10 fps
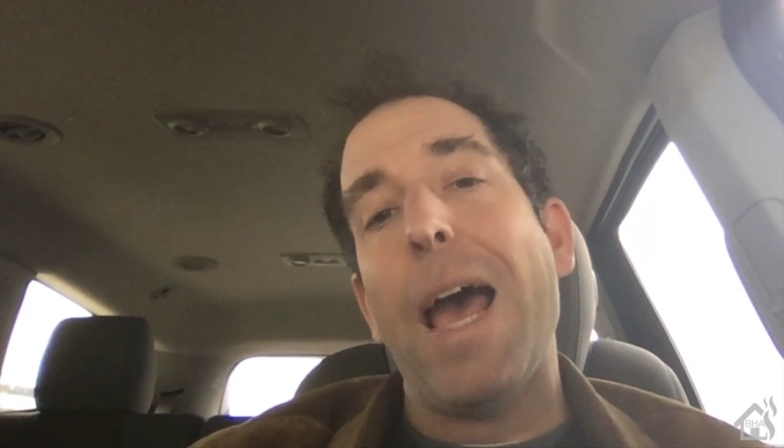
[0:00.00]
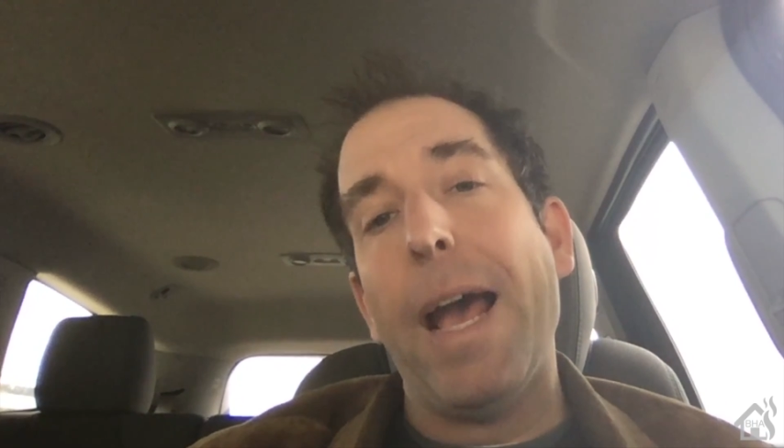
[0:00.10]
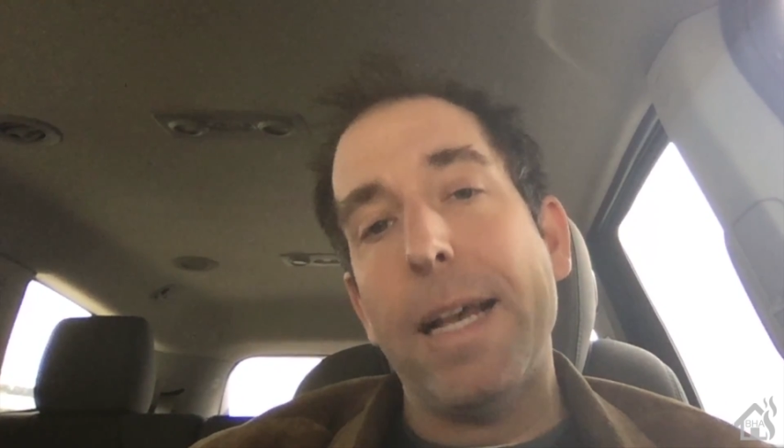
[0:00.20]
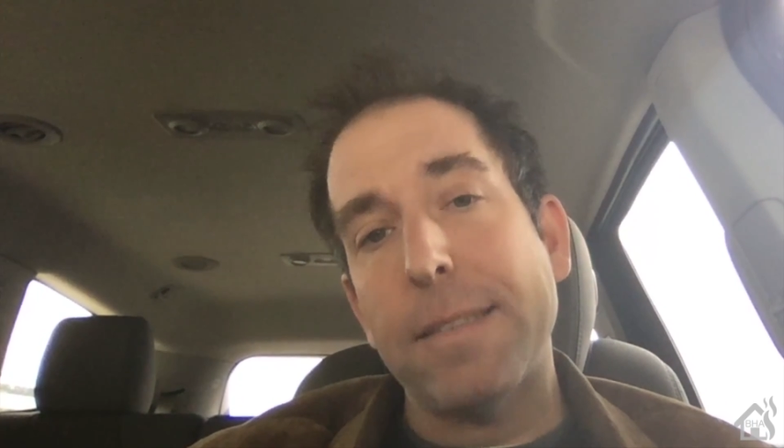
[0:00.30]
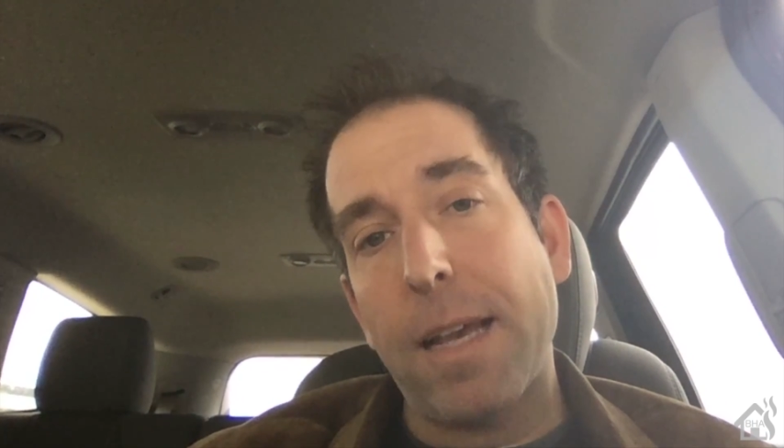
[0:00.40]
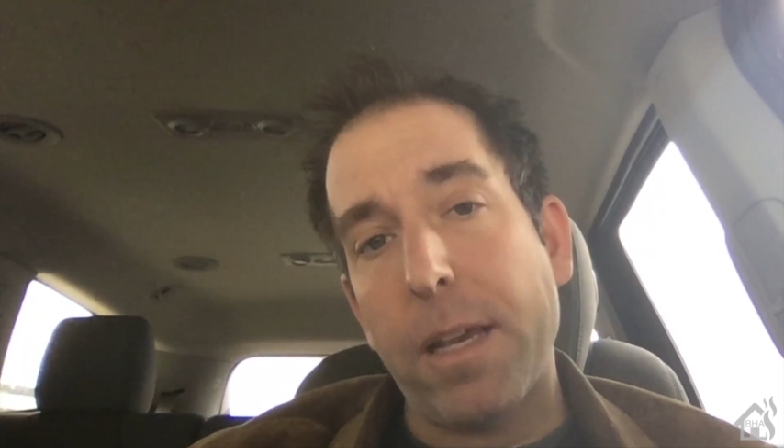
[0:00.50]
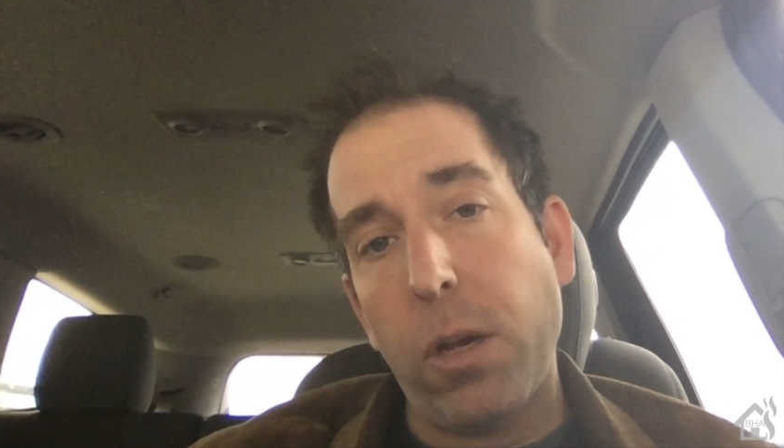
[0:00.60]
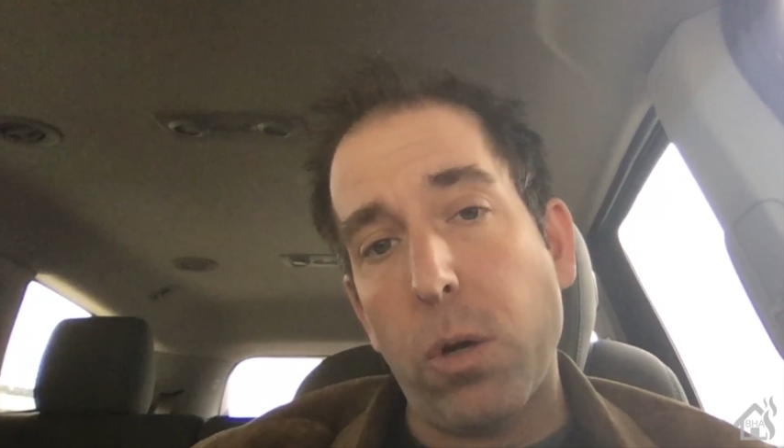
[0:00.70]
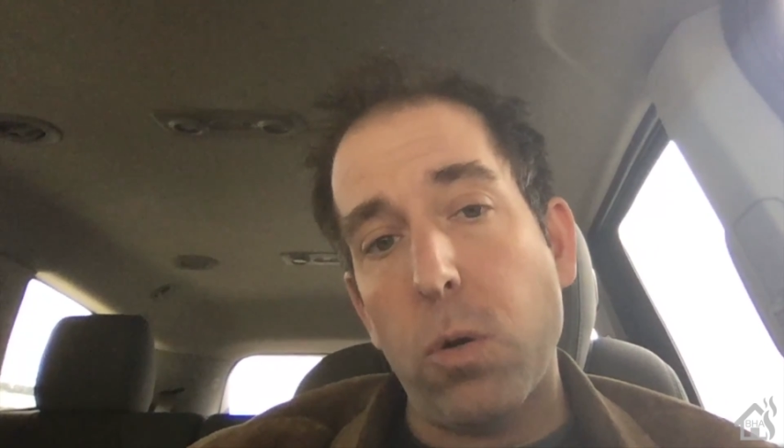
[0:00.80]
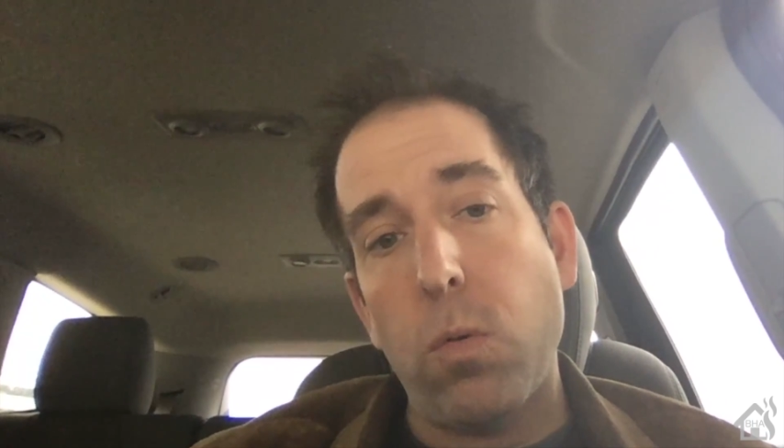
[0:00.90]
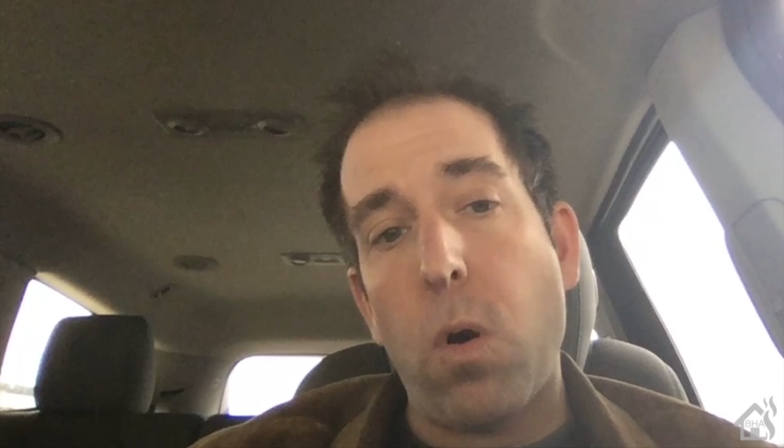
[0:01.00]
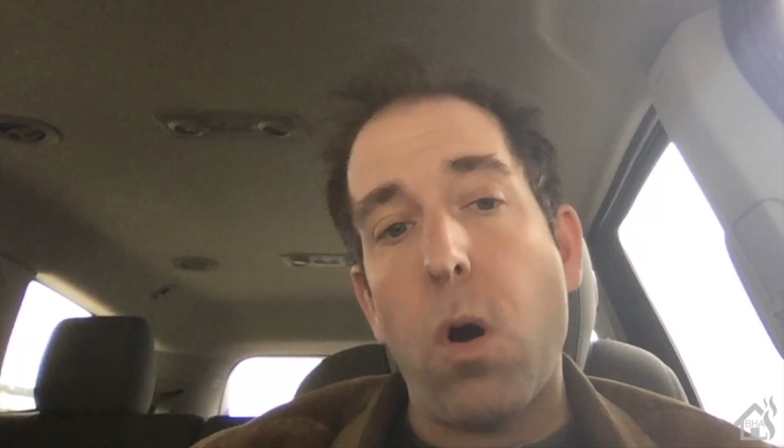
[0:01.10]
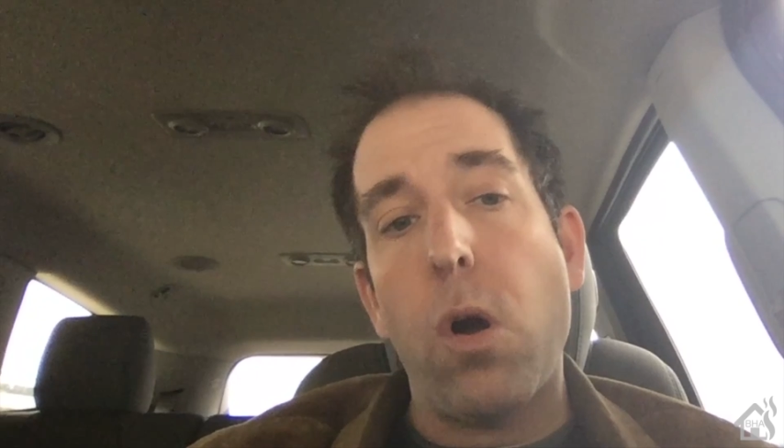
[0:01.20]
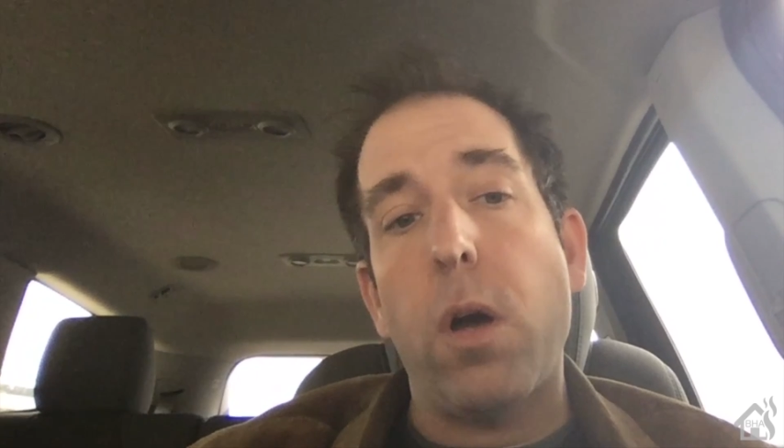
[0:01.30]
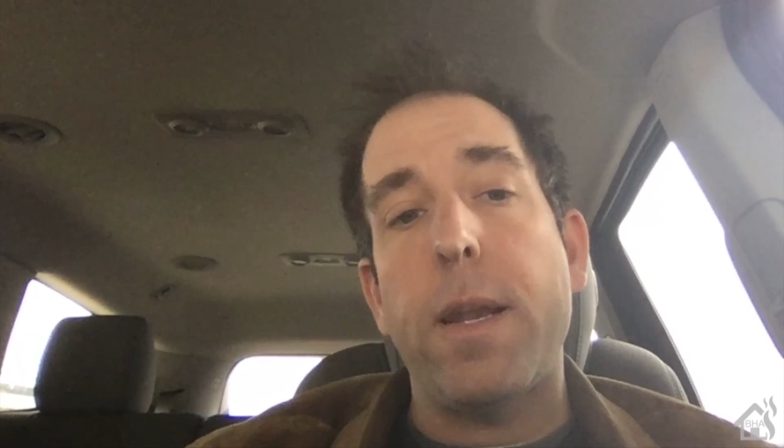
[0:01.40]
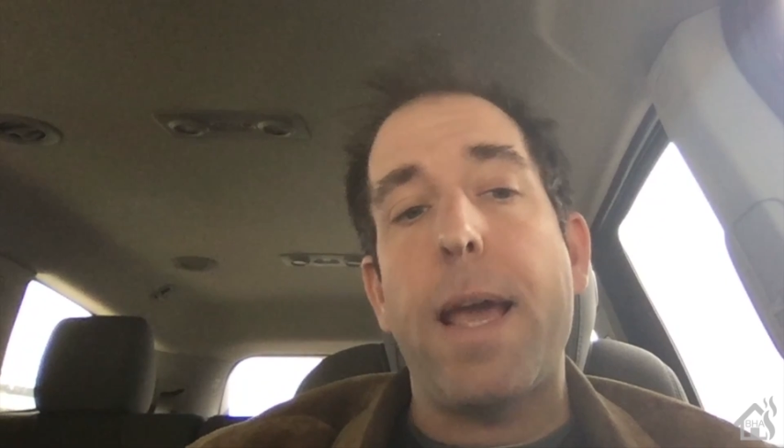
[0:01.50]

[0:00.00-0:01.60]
Hass.io on